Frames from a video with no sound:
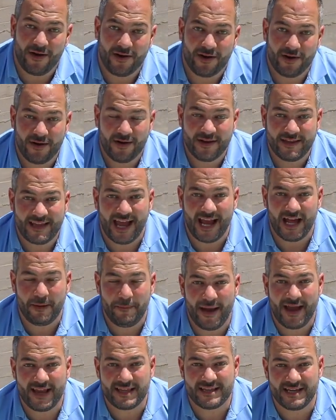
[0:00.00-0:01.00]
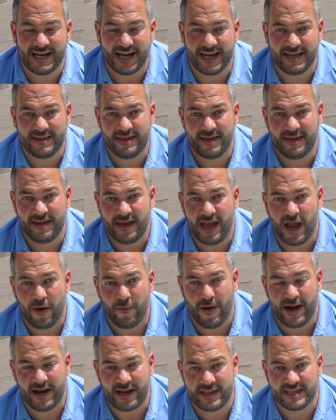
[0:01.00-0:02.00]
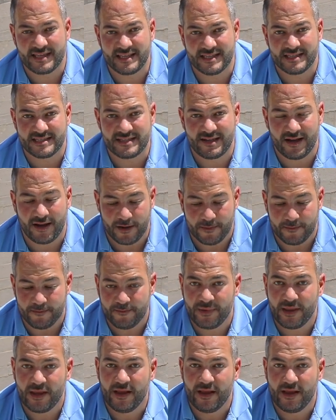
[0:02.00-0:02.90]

our tile pan cut and ready to install.